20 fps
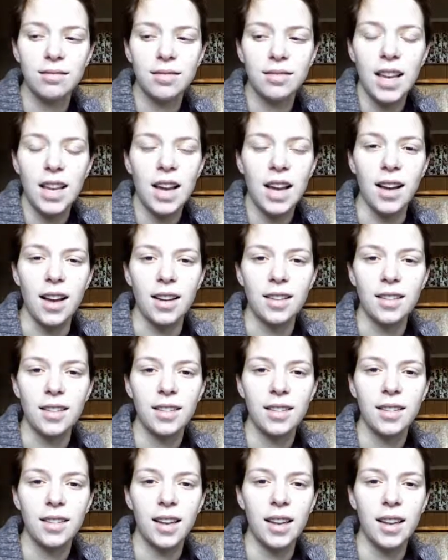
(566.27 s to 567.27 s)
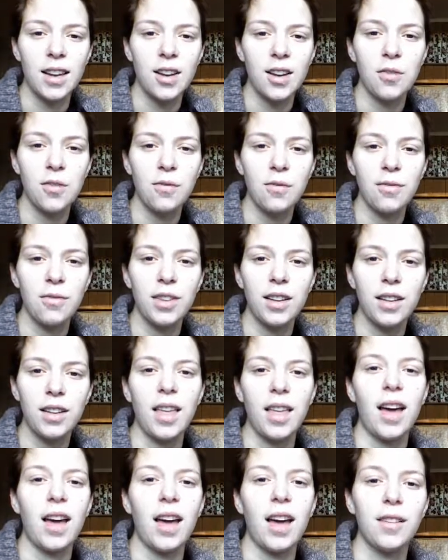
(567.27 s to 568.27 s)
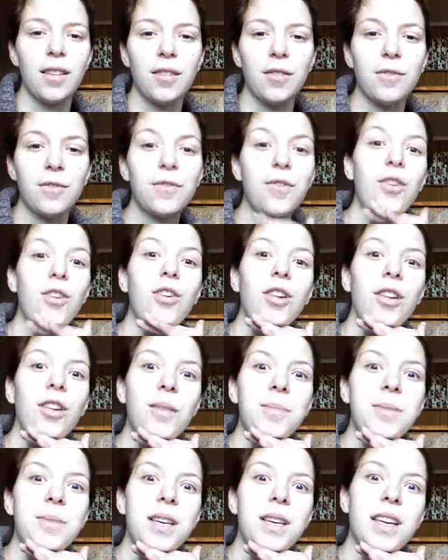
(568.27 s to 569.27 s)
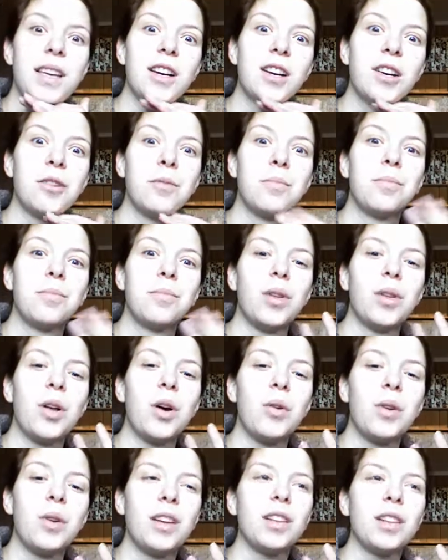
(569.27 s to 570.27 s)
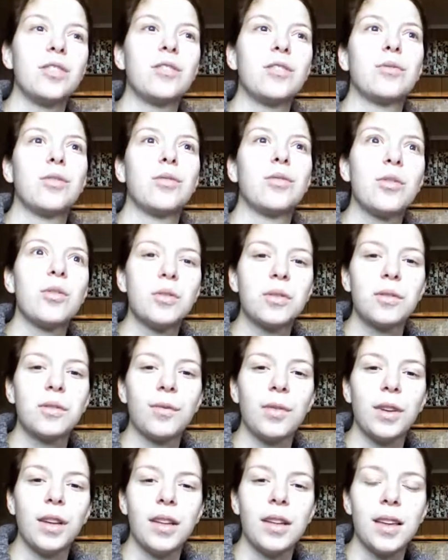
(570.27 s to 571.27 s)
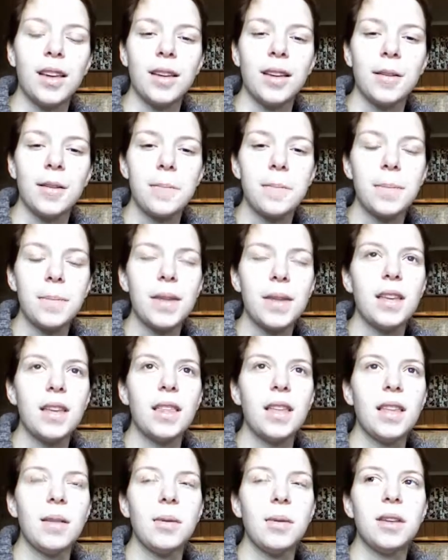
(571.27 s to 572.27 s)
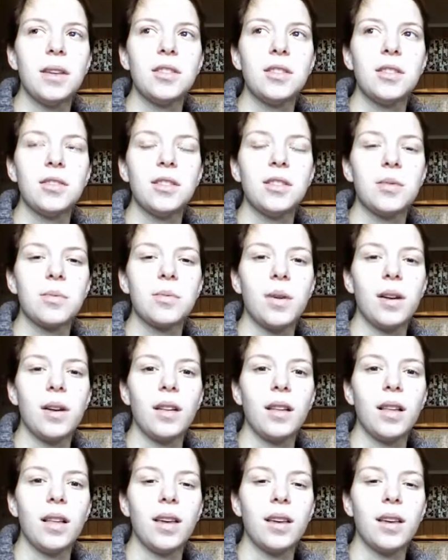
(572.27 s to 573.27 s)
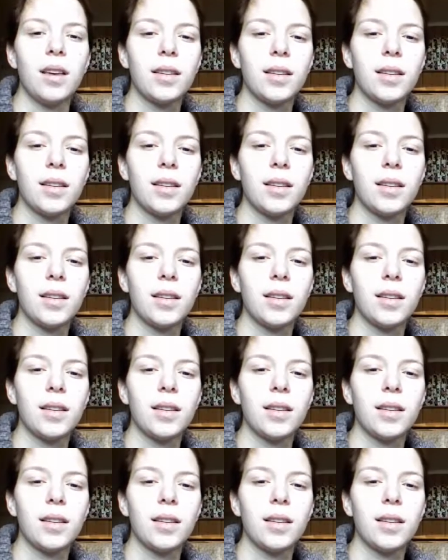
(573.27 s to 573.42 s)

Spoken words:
yeah, and I don't feel that full up to here, bloated, gross feeling that makes you just want to, like,